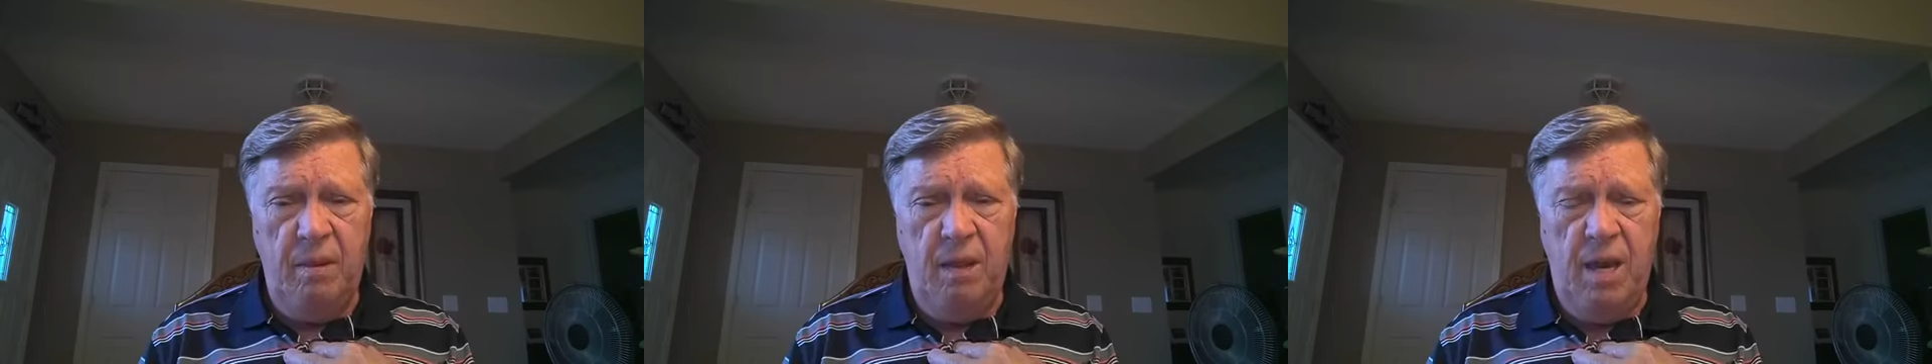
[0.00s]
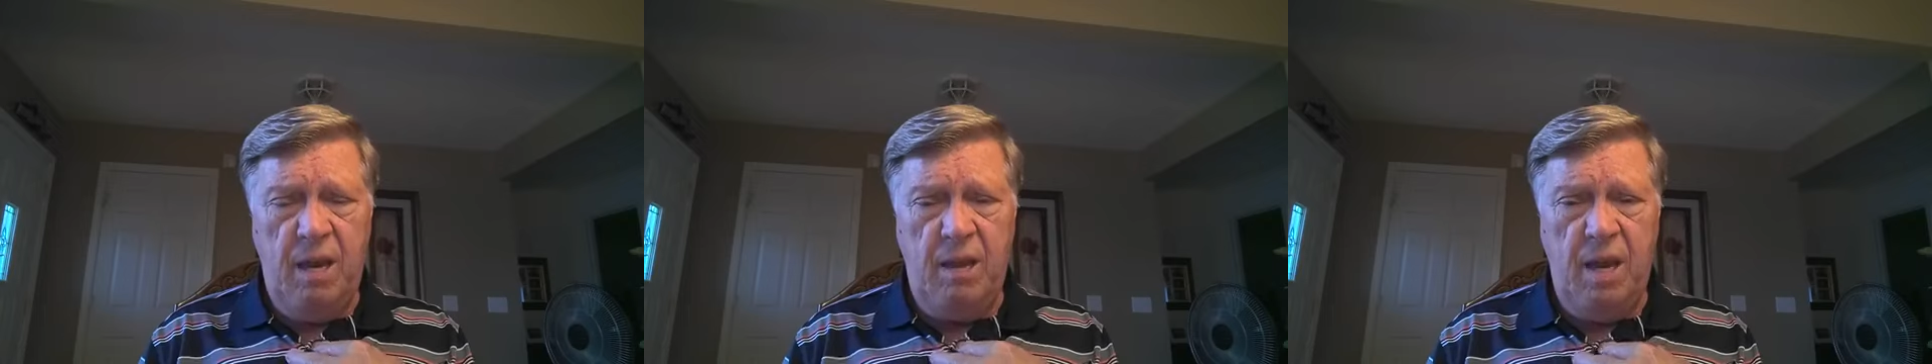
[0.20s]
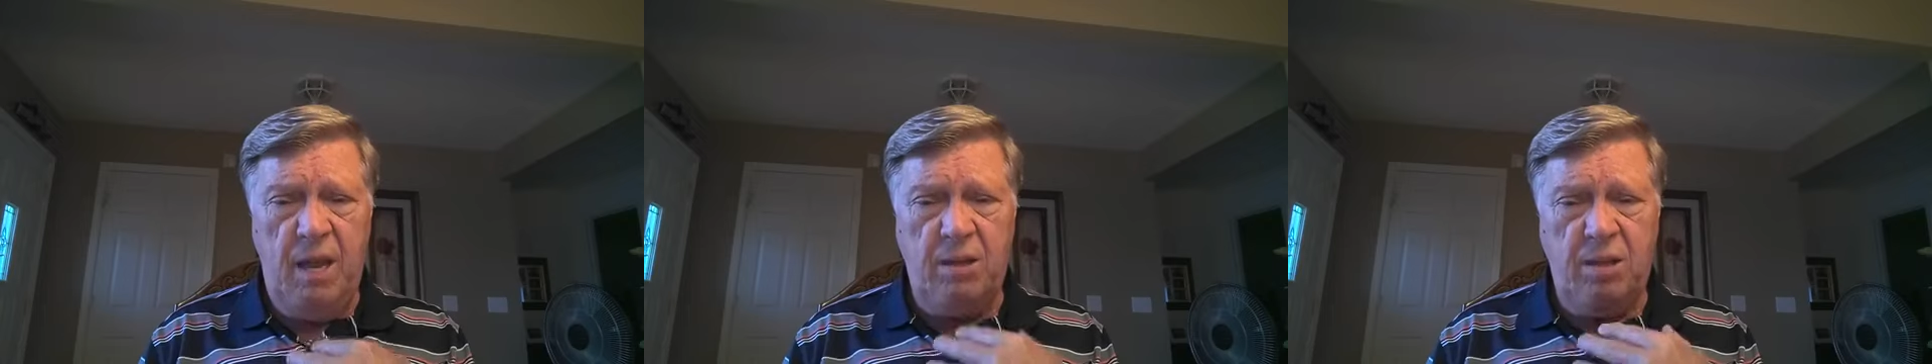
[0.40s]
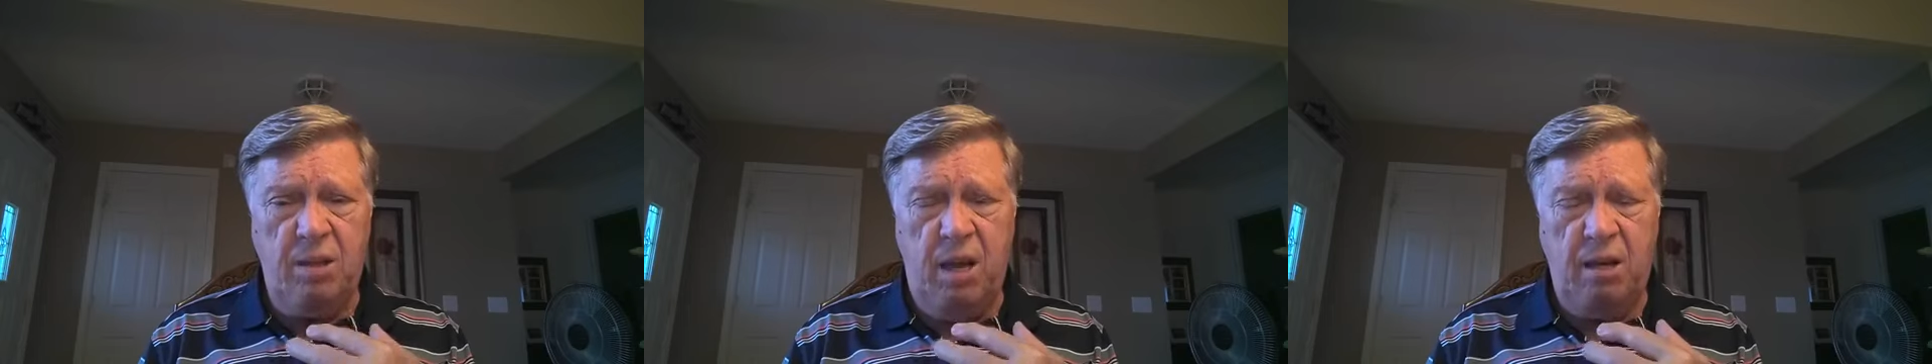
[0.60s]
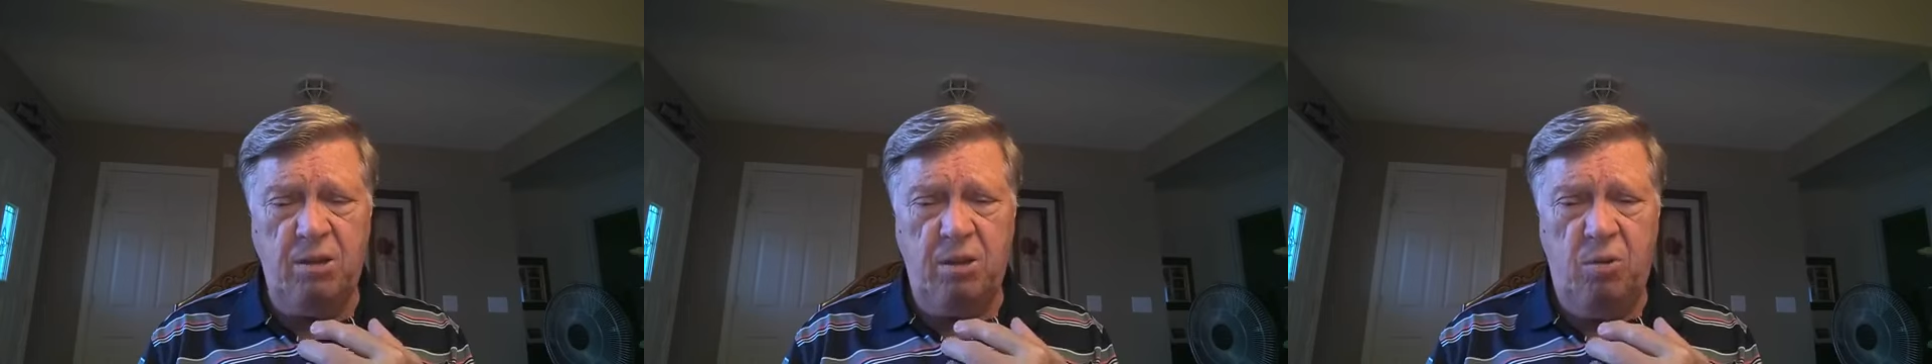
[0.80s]
That's
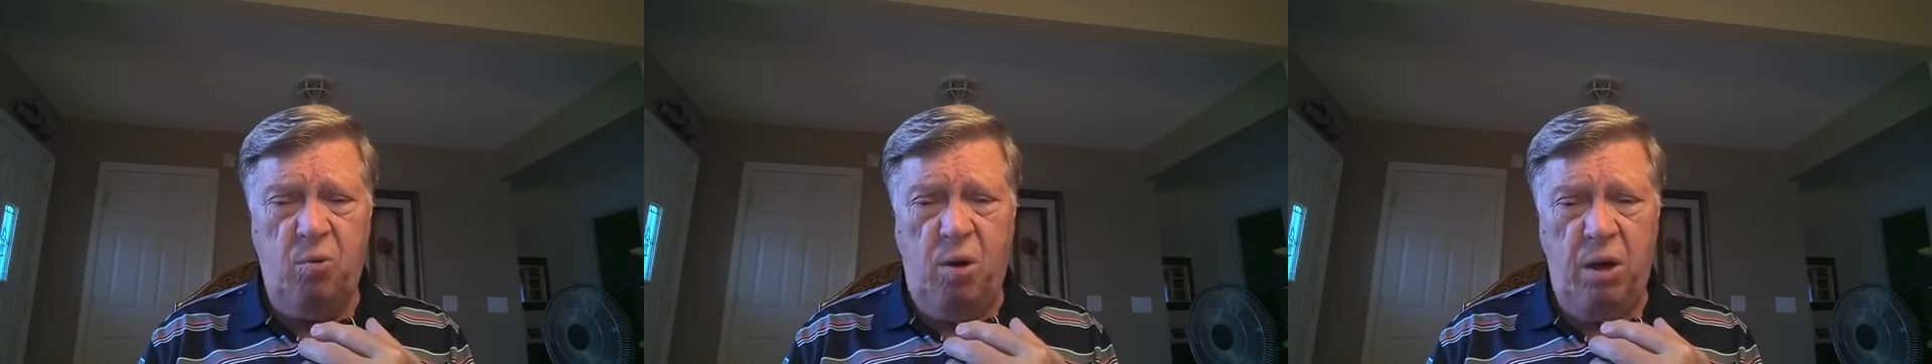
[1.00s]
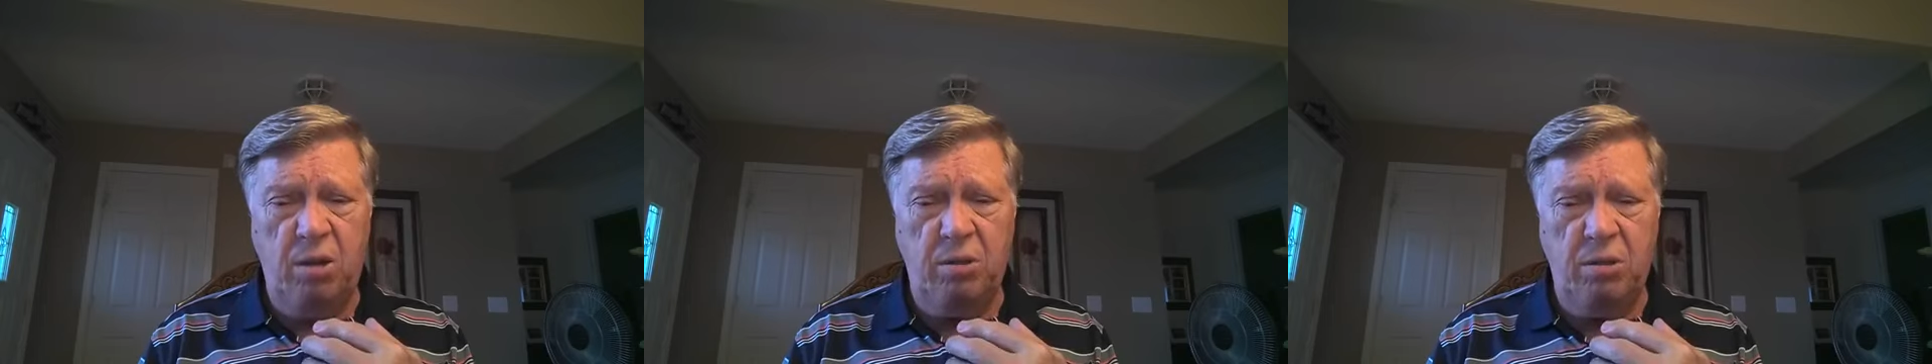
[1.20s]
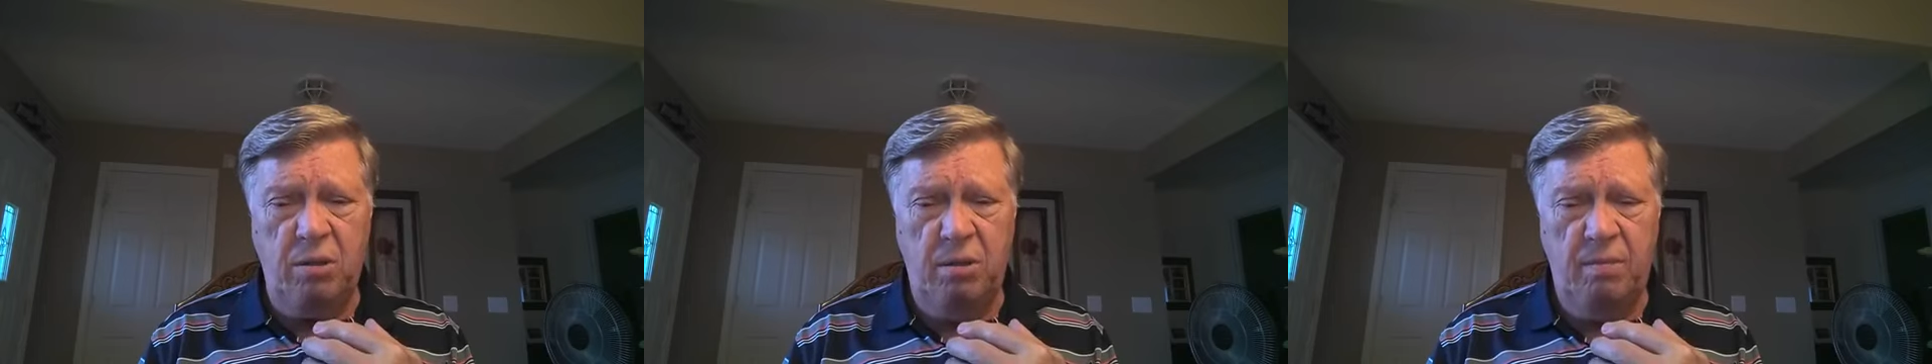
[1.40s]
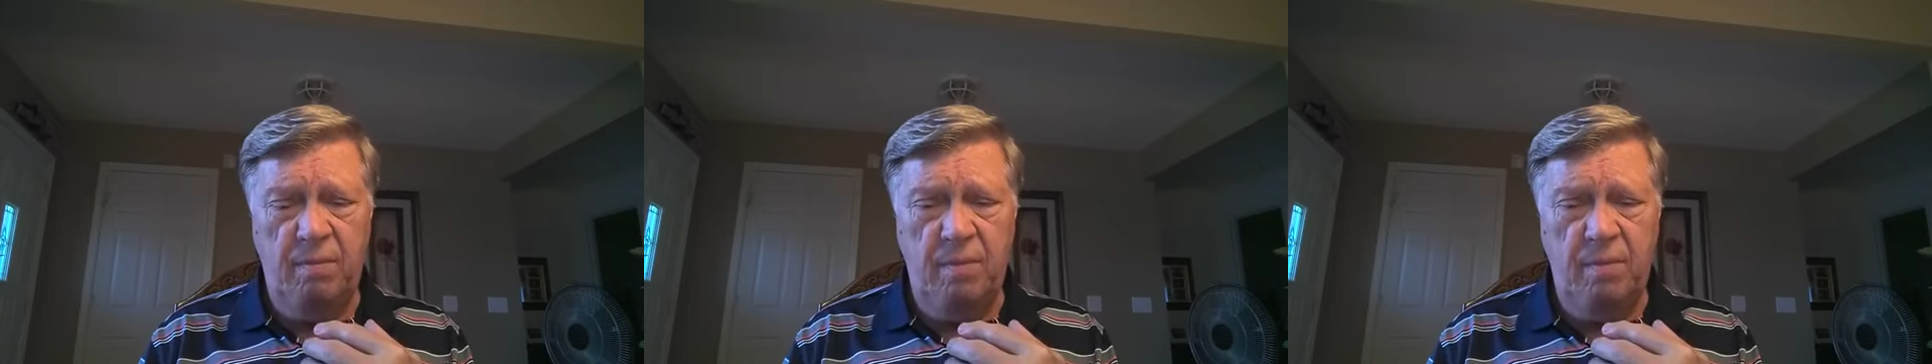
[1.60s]
the question.